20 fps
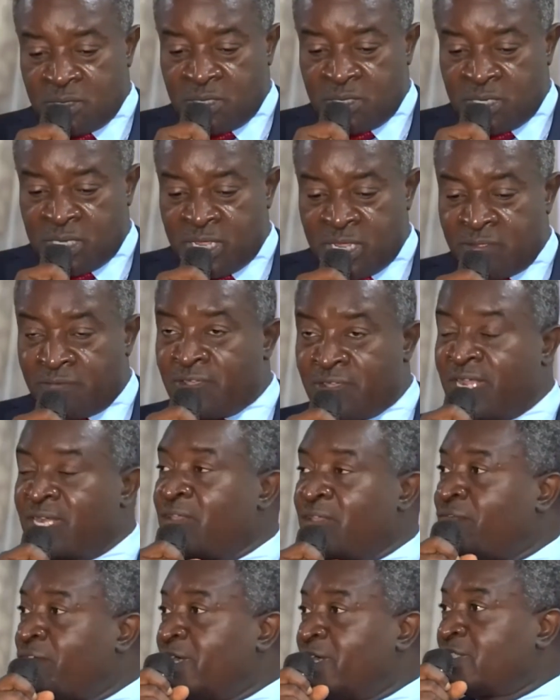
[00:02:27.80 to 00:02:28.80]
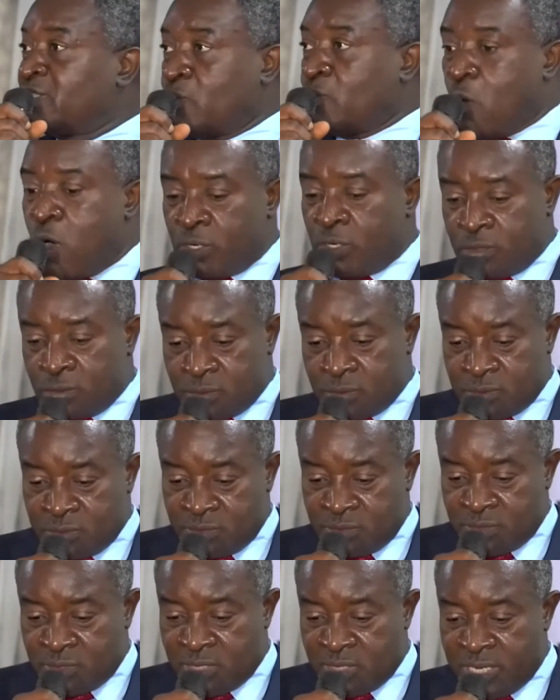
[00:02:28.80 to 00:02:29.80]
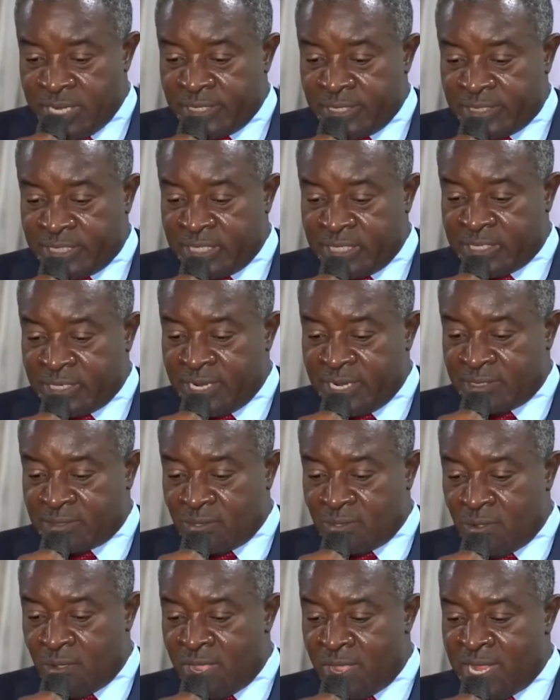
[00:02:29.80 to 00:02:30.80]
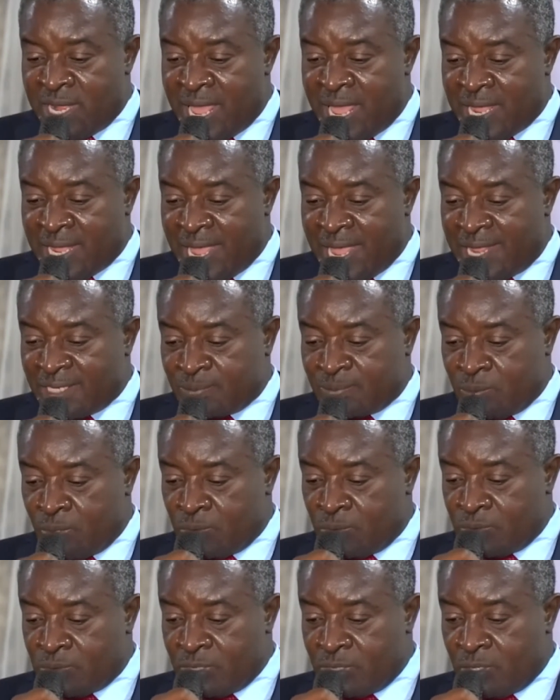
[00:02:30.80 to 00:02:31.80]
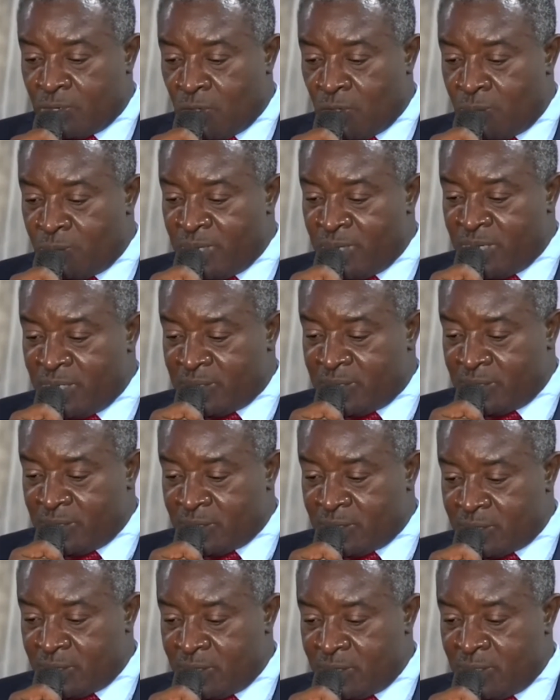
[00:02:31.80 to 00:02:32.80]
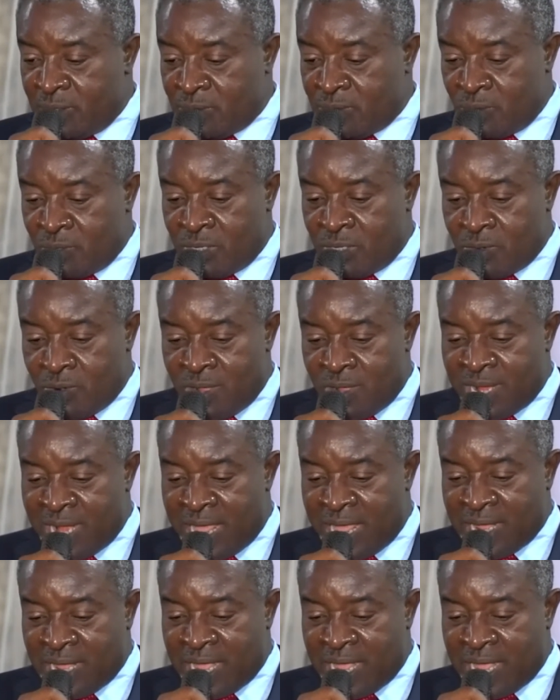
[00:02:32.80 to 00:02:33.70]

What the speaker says: the very first one, integrate oil and gas producing communities into the oil and